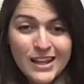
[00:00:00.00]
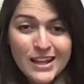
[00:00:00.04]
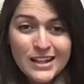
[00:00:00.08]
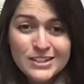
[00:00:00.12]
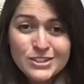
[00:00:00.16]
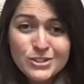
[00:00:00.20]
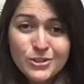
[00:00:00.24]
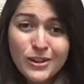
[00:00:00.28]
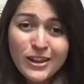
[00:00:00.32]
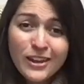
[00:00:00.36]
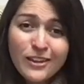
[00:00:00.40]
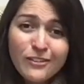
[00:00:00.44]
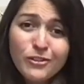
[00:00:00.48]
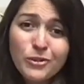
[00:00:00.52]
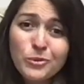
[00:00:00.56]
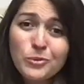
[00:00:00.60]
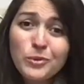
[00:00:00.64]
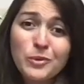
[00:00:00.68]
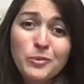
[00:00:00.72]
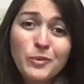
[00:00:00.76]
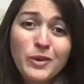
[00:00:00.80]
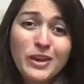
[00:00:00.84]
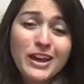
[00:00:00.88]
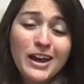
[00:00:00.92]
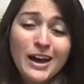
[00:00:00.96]
So even
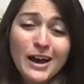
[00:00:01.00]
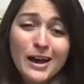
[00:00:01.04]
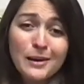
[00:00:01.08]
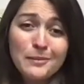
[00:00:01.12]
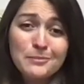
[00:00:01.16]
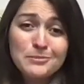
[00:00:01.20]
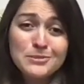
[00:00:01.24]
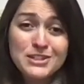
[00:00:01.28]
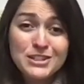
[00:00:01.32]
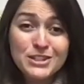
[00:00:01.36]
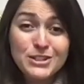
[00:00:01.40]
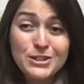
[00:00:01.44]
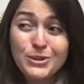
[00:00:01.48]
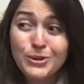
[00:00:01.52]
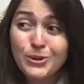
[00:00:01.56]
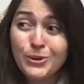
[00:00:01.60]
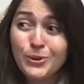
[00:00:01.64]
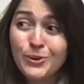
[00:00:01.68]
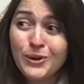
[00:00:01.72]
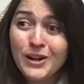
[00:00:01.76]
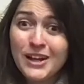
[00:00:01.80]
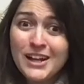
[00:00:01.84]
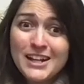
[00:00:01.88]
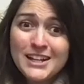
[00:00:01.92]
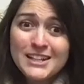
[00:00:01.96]
when we come
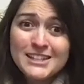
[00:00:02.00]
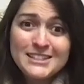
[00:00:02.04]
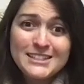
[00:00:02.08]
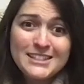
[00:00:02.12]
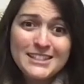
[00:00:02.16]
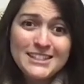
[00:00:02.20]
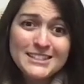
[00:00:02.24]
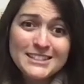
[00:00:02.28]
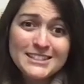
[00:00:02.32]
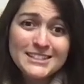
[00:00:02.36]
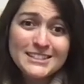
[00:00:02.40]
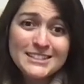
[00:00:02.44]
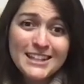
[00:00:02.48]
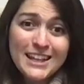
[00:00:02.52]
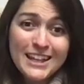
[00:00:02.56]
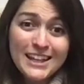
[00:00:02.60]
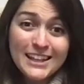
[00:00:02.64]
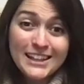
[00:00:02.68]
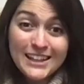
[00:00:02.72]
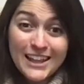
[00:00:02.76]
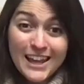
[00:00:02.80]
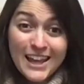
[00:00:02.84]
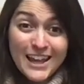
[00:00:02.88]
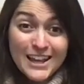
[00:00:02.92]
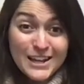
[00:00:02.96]
to seasons like
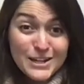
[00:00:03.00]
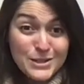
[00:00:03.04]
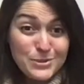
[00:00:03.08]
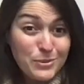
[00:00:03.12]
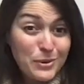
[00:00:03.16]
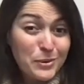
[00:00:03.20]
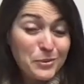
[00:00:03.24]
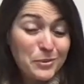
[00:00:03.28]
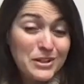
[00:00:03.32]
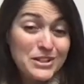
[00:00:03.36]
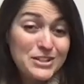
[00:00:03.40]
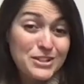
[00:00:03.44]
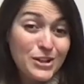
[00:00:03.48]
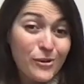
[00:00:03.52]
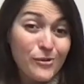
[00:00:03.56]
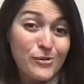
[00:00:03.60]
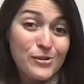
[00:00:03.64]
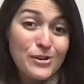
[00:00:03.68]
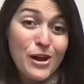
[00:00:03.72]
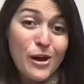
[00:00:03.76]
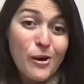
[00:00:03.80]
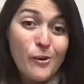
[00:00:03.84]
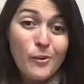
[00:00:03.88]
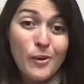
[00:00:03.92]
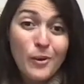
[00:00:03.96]
Lent, where we don't
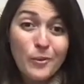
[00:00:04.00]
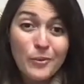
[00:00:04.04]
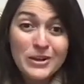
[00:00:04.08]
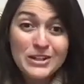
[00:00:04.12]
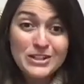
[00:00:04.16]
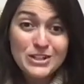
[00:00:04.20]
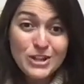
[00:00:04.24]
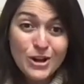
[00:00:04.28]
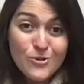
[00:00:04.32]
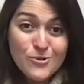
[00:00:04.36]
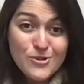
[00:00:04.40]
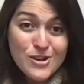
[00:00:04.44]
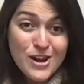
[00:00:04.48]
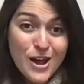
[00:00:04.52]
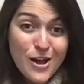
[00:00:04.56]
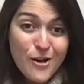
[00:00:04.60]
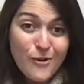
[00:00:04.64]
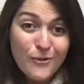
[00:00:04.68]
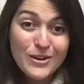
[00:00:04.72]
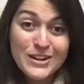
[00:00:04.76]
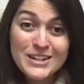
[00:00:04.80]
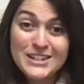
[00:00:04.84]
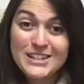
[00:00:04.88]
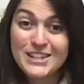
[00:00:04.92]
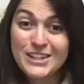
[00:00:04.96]
know what we don't know
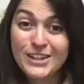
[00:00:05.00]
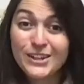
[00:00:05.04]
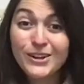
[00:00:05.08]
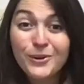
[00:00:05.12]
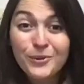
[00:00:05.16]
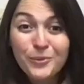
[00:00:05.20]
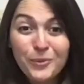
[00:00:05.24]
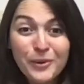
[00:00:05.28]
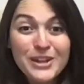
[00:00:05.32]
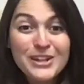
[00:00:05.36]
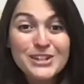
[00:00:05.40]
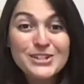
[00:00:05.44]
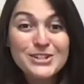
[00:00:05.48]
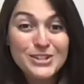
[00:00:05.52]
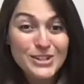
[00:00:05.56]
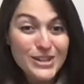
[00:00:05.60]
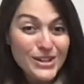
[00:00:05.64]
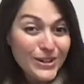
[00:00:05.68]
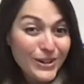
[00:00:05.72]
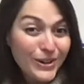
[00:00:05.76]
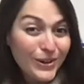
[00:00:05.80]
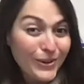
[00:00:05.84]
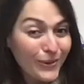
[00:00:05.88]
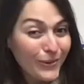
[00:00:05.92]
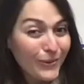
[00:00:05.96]
until we
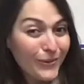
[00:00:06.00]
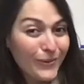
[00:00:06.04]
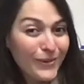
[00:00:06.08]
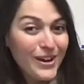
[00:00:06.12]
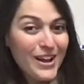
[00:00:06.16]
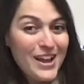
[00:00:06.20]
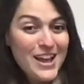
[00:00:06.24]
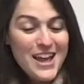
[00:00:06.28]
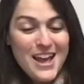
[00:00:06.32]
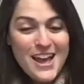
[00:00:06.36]
do,